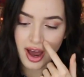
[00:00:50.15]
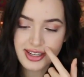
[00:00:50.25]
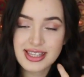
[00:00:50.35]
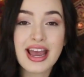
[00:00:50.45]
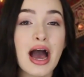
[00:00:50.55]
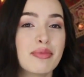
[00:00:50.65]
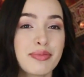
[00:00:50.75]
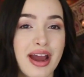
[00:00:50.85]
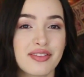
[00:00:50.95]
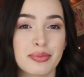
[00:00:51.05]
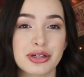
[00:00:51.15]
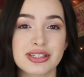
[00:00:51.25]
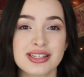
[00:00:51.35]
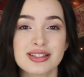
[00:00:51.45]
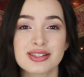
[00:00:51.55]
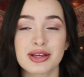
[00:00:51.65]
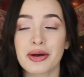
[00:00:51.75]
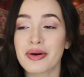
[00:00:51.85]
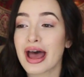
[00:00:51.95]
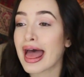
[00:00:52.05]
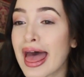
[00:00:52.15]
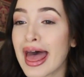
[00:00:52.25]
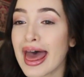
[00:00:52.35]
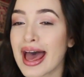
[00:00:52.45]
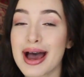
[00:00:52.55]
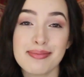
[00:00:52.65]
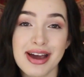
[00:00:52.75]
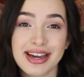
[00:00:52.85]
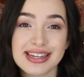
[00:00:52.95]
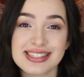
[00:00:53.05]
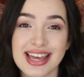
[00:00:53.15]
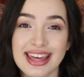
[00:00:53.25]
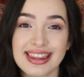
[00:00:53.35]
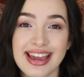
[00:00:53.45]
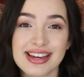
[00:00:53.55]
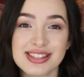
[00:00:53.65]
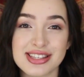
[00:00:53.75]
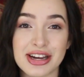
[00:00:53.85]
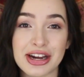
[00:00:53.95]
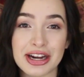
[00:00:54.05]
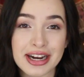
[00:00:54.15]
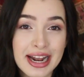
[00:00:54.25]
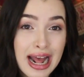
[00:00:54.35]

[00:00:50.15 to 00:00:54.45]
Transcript: Honestly, I'm a private person, so I'm not gonna tell you the answer.